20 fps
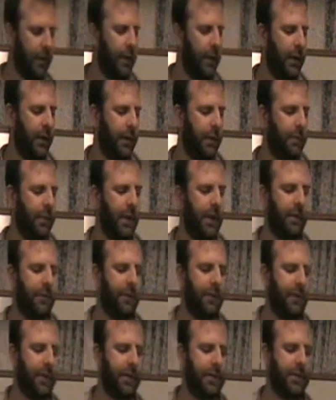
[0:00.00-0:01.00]
And if
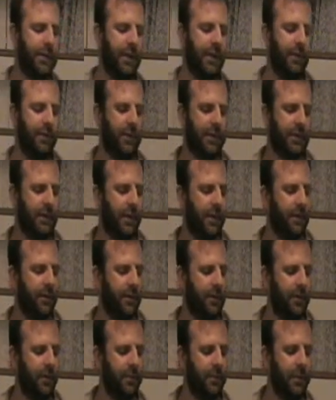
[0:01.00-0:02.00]
you want to say he was not at
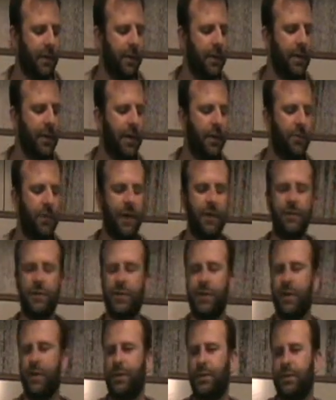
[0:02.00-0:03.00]
home, ni
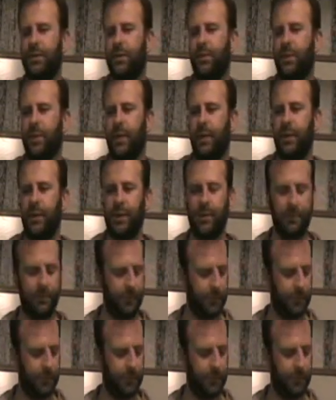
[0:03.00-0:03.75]
revshe sawalya.